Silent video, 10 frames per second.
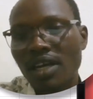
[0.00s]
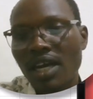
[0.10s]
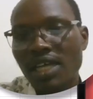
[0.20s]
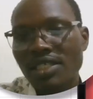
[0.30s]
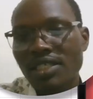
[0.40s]

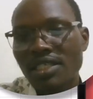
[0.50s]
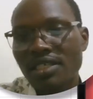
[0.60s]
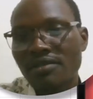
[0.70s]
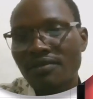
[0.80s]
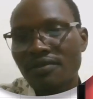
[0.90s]
hash
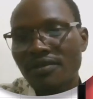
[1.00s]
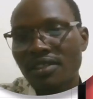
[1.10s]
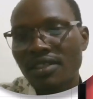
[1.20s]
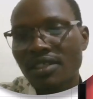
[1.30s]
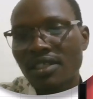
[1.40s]
div,
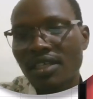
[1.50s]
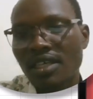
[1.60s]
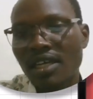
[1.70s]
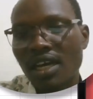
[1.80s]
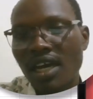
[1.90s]

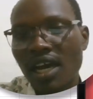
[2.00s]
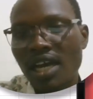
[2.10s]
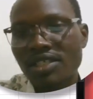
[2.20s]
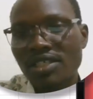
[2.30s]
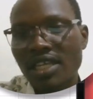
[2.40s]

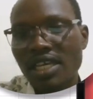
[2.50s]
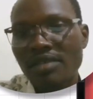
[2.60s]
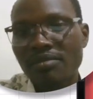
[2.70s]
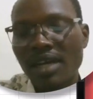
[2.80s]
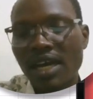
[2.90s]
hash
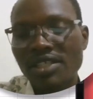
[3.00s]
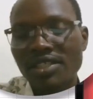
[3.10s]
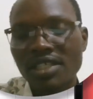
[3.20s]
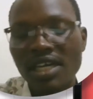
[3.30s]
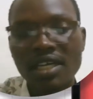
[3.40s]
name,
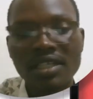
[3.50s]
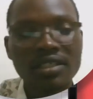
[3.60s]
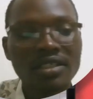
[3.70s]
hashtag,